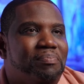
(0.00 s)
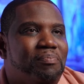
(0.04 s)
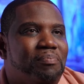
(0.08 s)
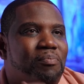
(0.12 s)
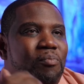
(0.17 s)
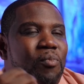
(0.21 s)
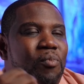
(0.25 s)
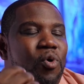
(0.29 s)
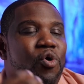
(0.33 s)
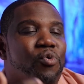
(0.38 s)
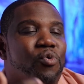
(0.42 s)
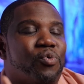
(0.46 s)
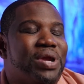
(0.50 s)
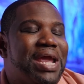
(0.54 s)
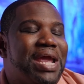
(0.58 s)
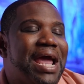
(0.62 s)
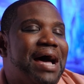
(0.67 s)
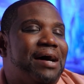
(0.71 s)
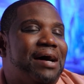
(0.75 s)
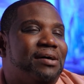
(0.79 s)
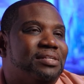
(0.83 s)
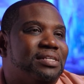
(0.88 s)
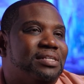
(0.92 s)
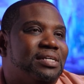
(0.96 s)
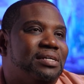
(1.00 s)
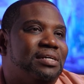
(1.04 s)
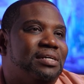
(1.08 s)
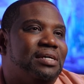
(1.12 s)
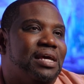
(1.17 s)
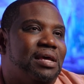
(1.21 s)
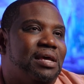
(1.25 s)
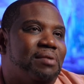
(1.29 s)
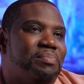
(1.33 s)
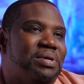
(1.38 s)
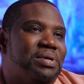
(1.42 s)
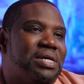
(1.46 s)
more reality
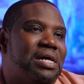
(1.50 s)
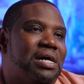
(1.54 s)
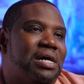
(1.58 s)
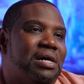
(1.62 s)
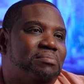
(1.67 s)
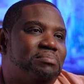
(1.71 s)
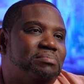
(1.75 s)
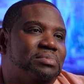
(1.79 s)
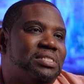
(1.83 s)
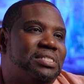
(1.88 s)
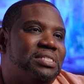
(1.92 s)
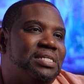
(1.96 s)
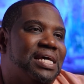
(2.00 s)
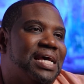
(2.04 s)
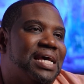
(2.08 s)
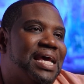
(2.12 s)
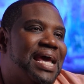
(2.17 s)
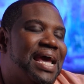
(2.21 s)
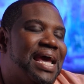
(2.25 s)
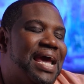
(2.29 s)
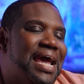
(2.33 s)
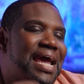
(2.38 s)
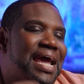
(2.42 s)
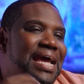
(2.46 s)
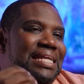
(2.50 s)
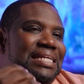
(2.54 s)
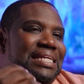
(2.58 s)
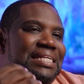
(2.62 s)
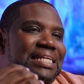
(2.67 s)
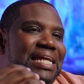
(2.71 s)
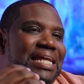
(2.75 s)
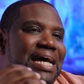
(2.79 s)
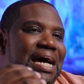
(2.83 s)
it becomes. And